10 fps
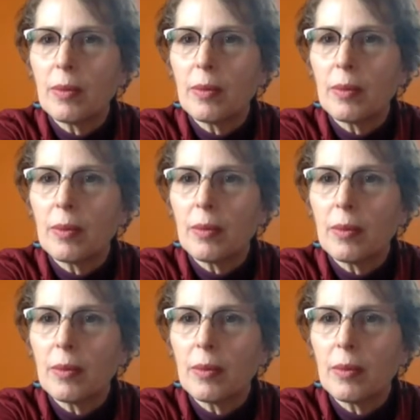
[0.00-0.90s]

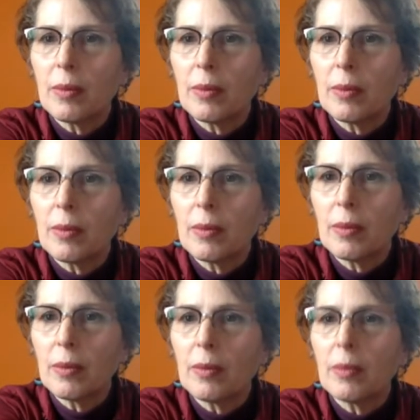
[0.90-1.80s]

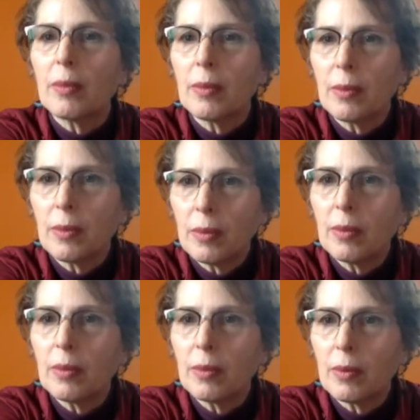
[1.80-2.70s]

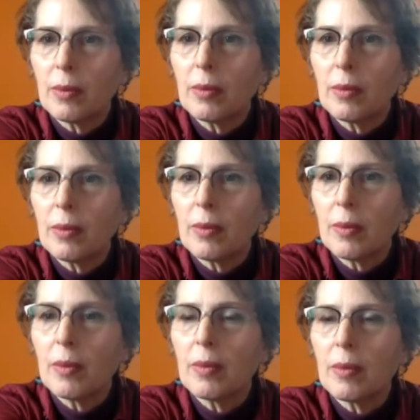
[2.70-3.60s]

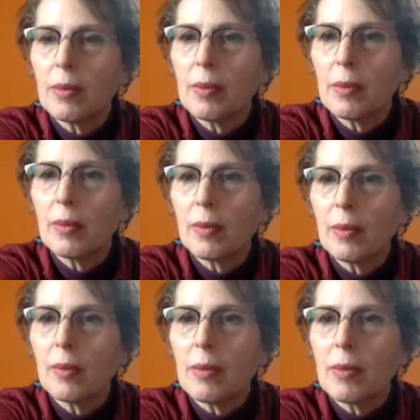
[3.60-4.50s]

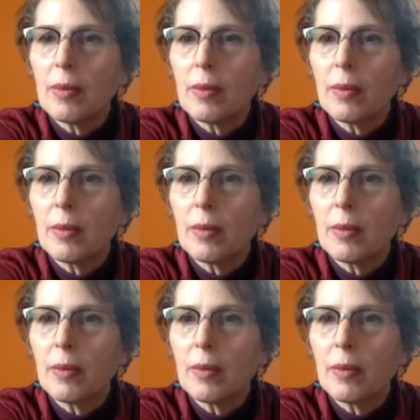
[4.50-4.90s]
(not speaking)